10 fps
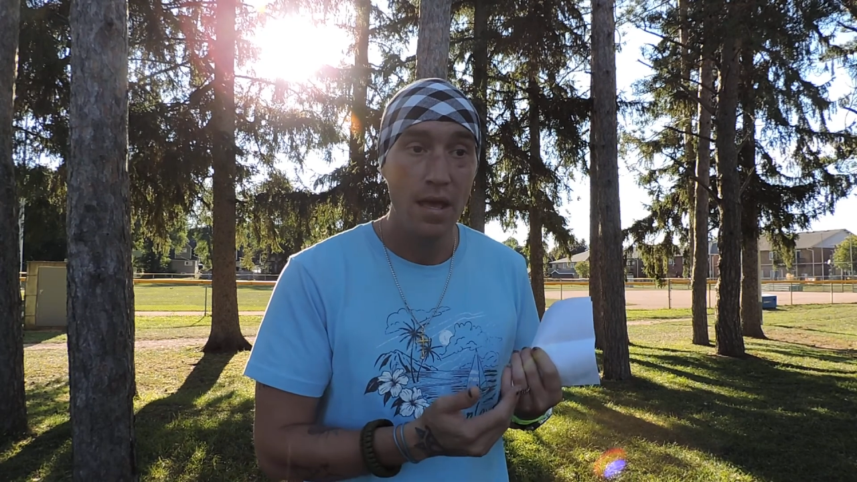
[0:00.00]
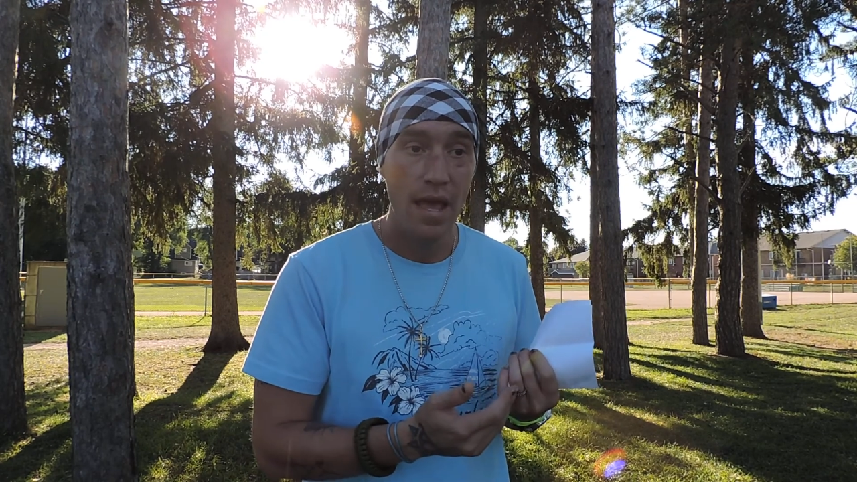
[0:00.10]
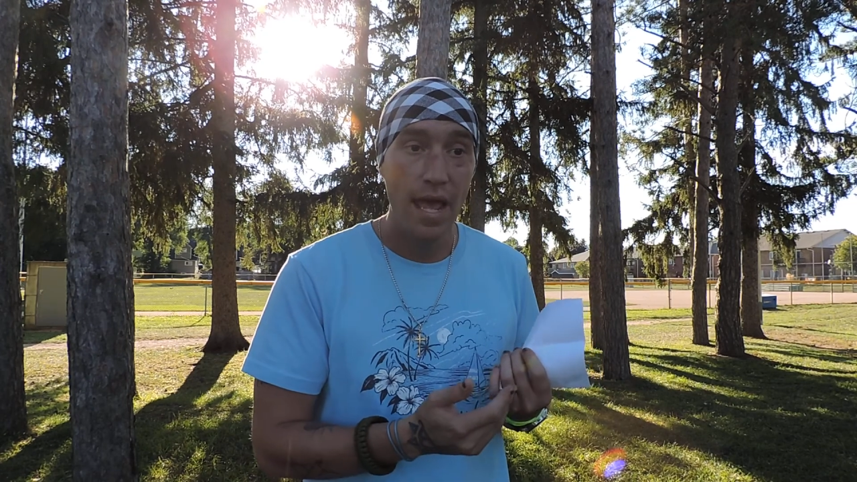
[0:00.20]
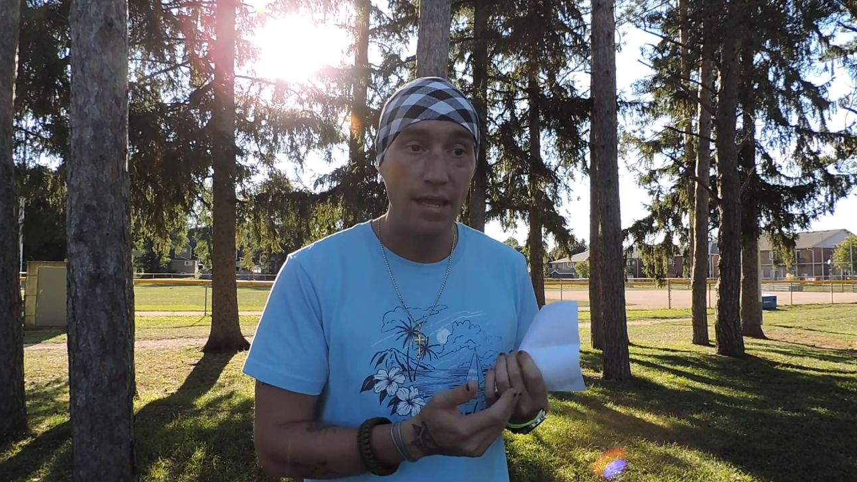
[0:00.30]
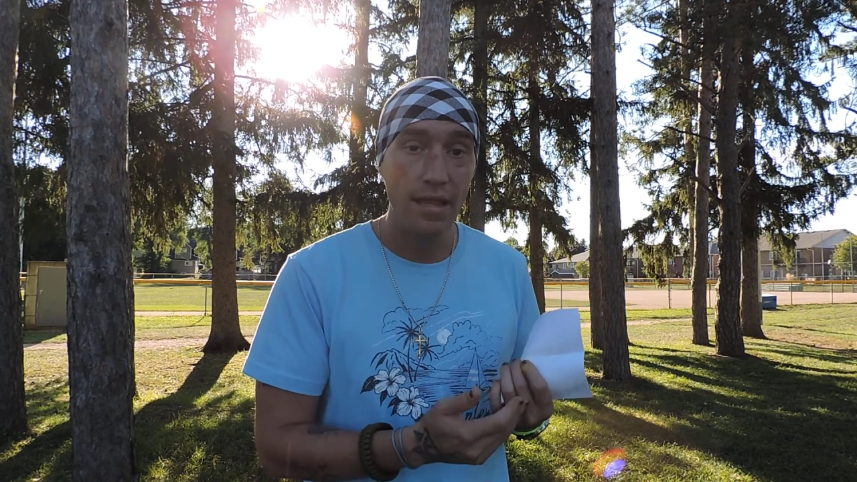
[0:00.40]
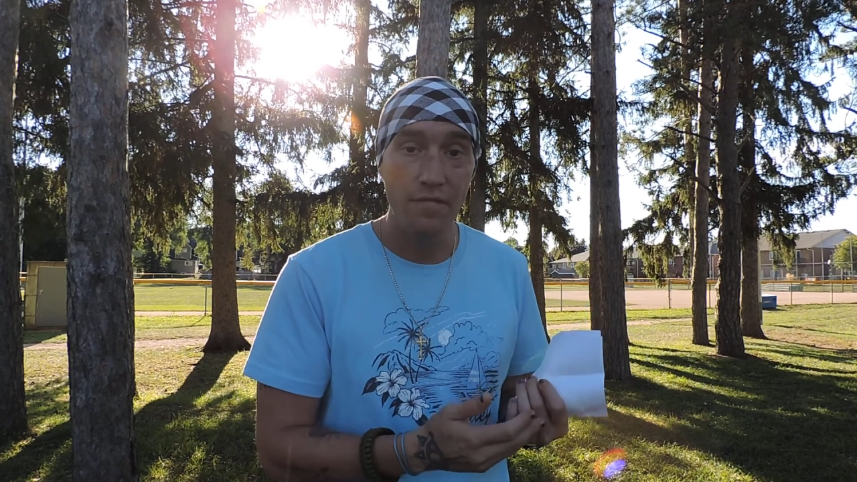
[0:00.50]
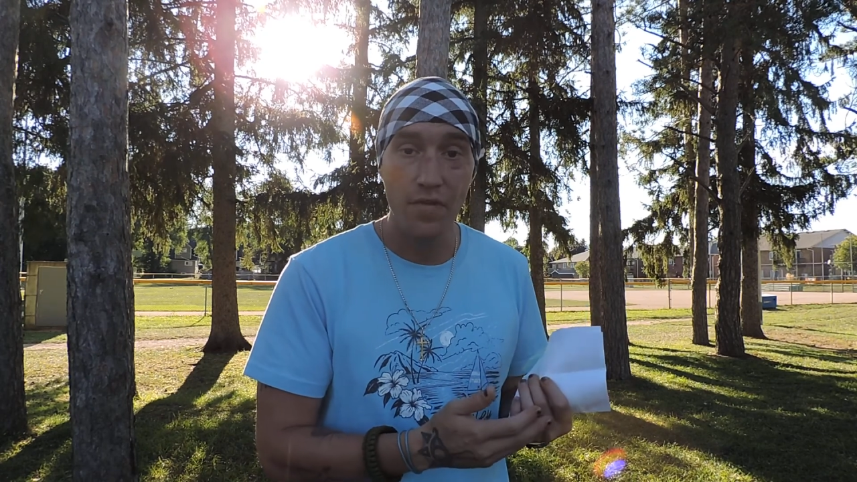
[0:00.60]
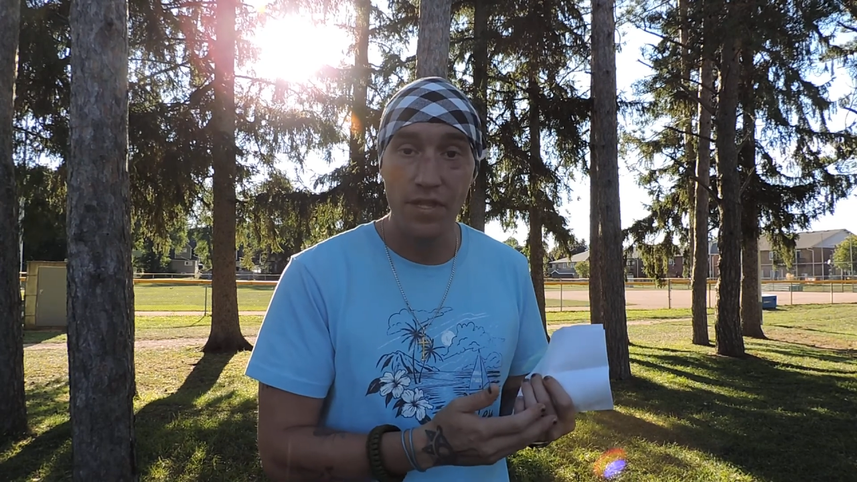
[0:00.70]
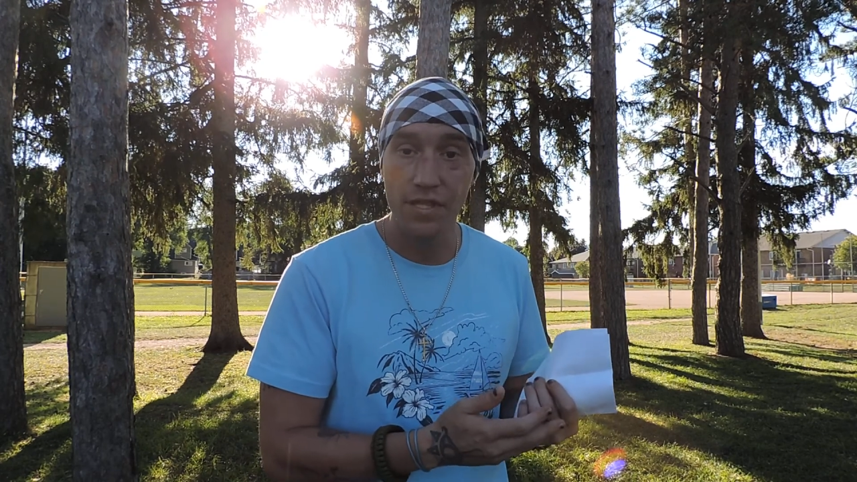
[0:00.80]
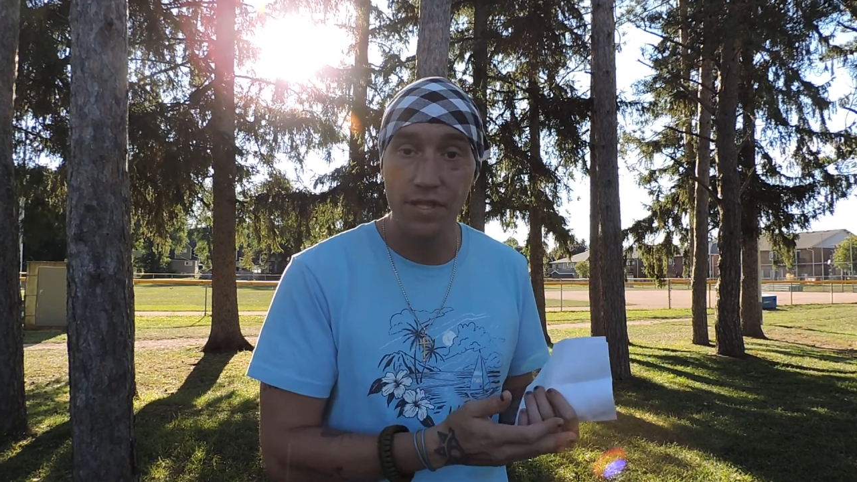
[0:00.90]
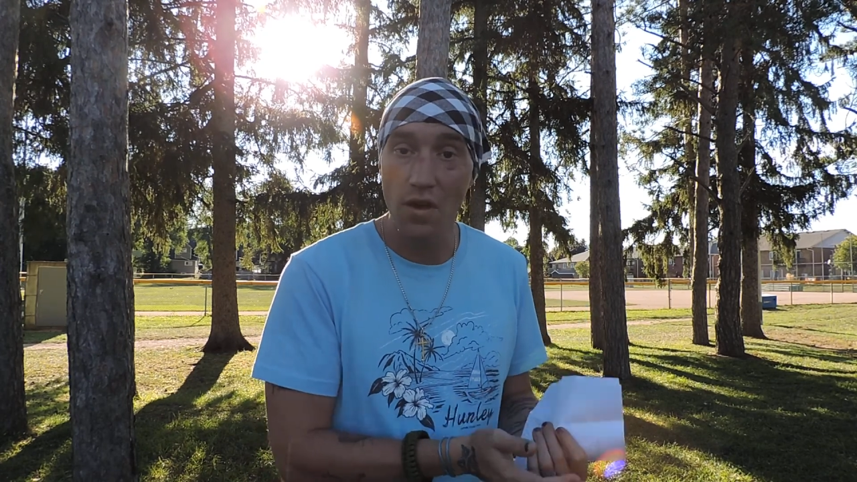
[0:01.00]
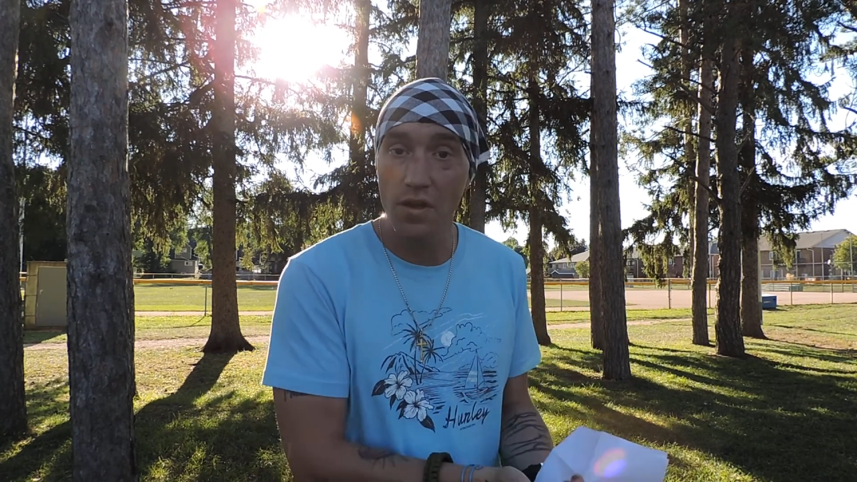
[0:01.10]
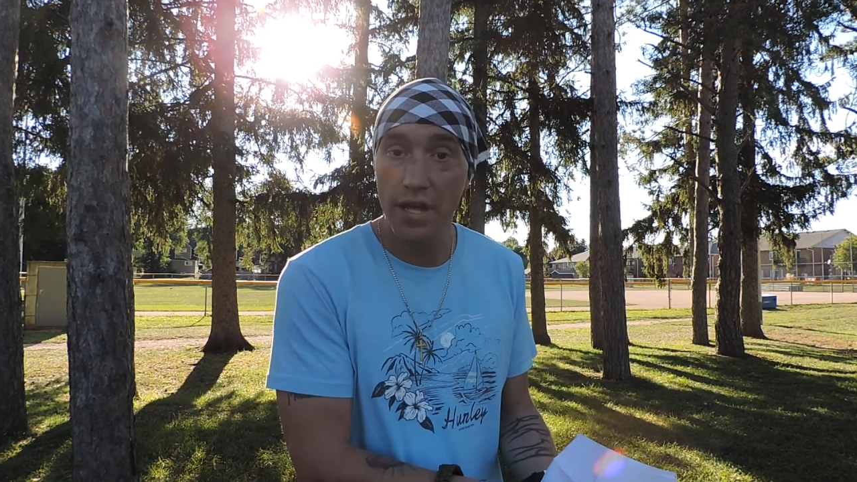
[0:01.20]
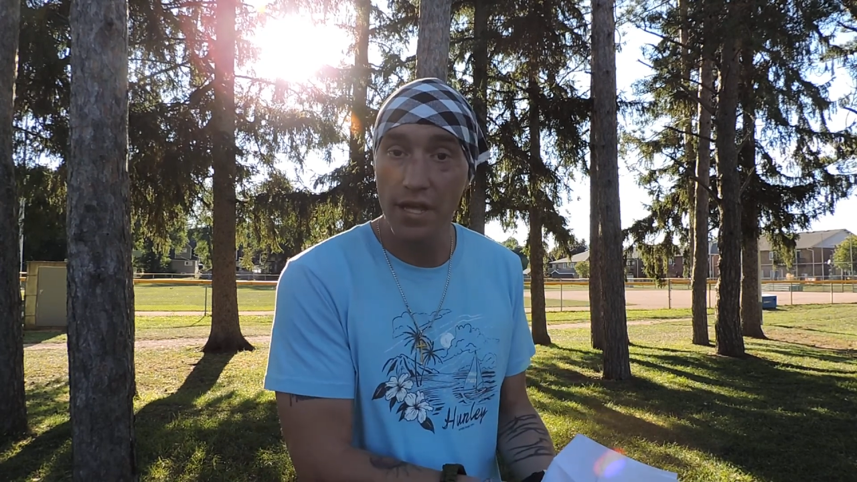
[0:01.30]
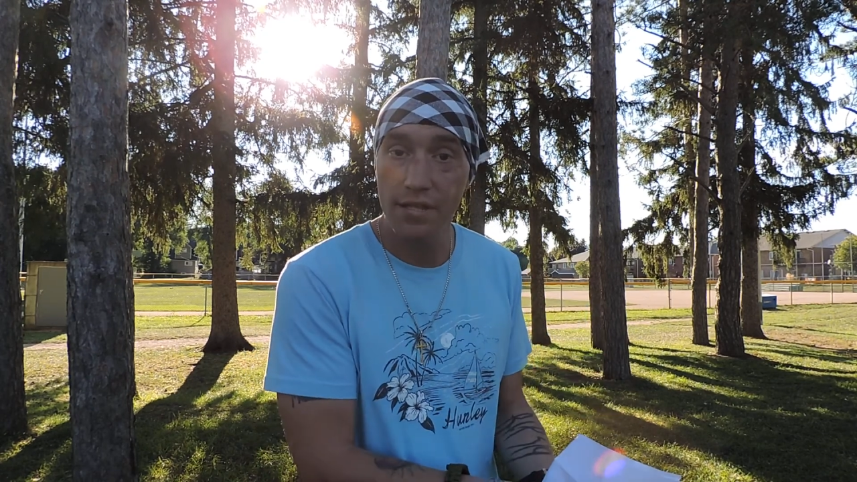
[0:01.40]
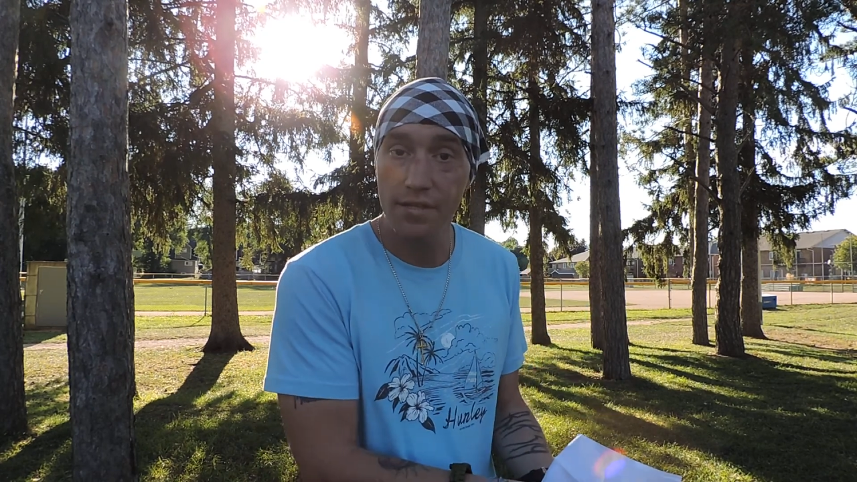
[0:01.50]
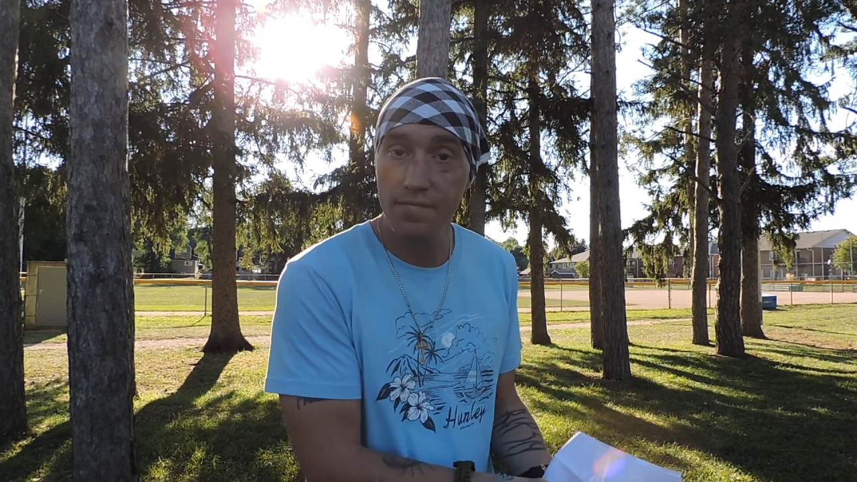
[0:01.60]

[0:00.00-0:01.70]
and live a, sol a,